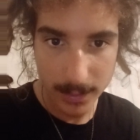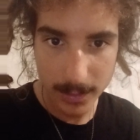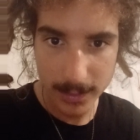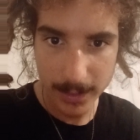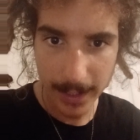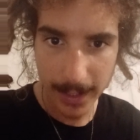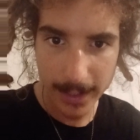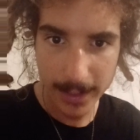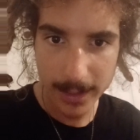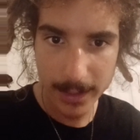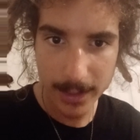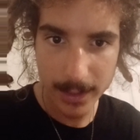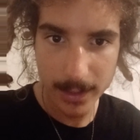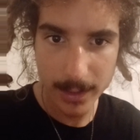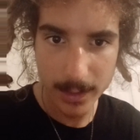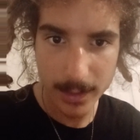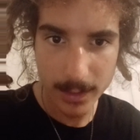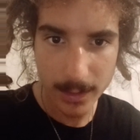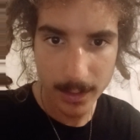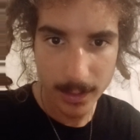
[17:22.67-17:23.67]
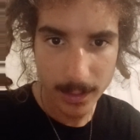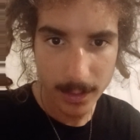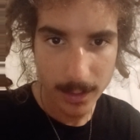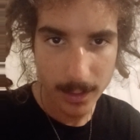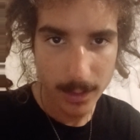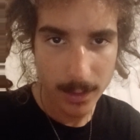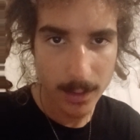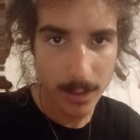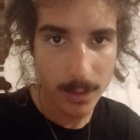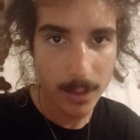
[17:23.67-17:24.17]
taken
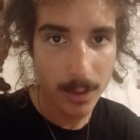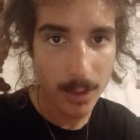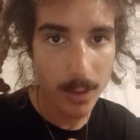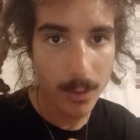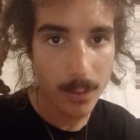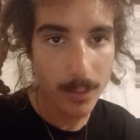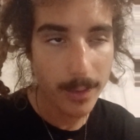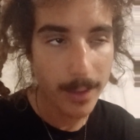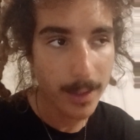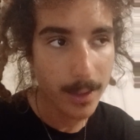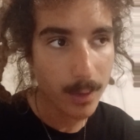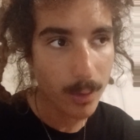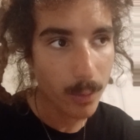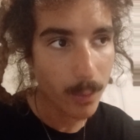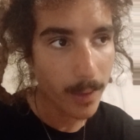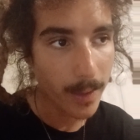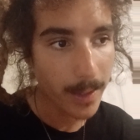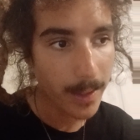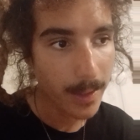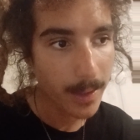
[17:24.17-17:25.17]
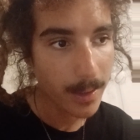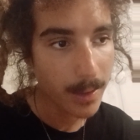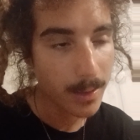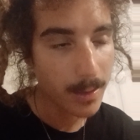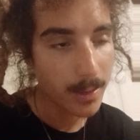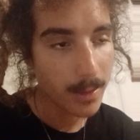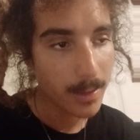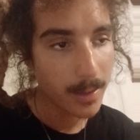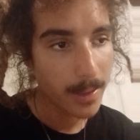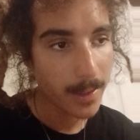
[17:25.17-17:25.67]
you know in a way
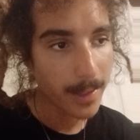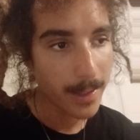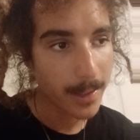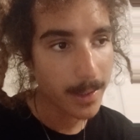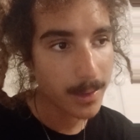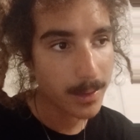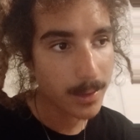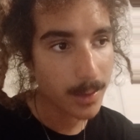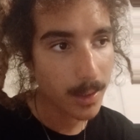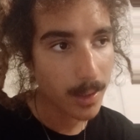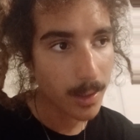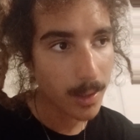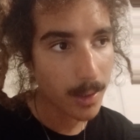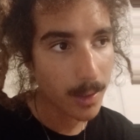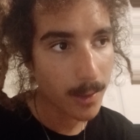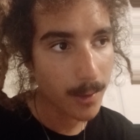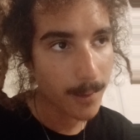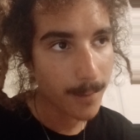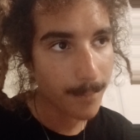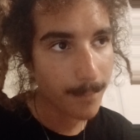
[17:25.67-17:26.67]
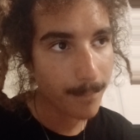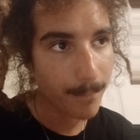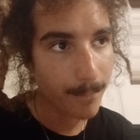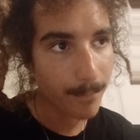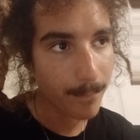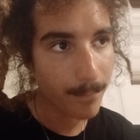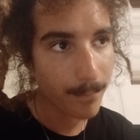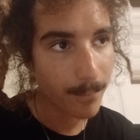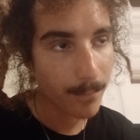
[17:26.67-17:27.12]
it's um